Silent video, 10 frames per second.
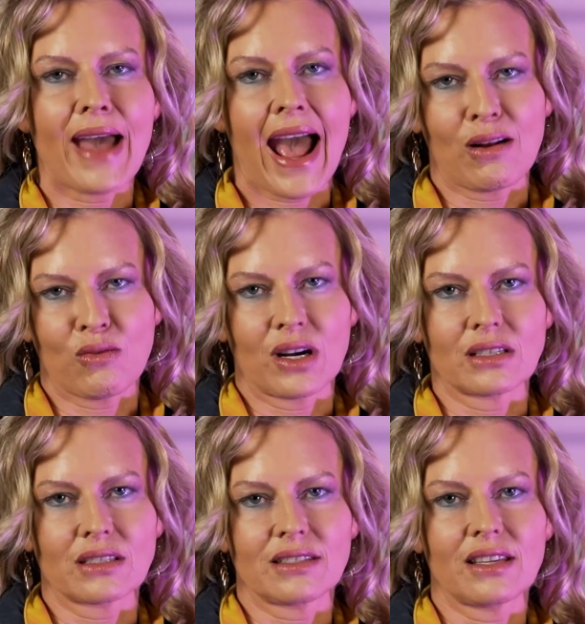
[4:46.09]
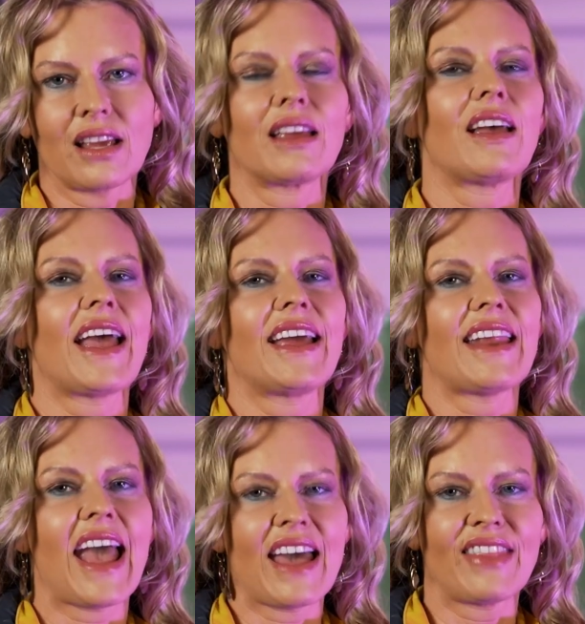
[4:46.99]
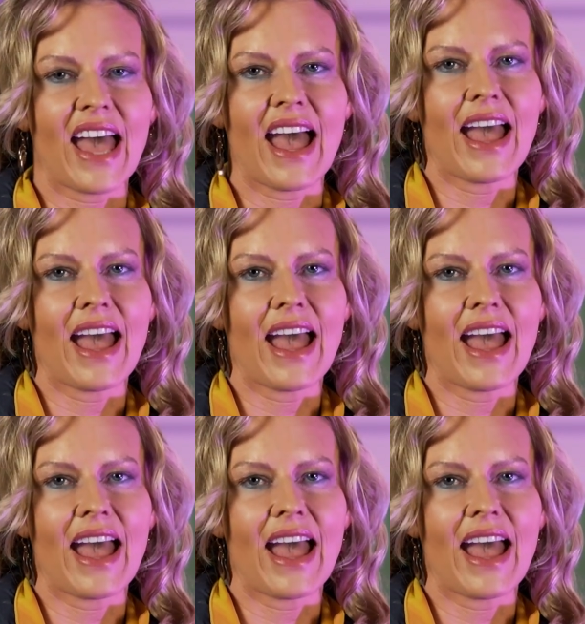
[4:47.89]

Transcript: backwards and had that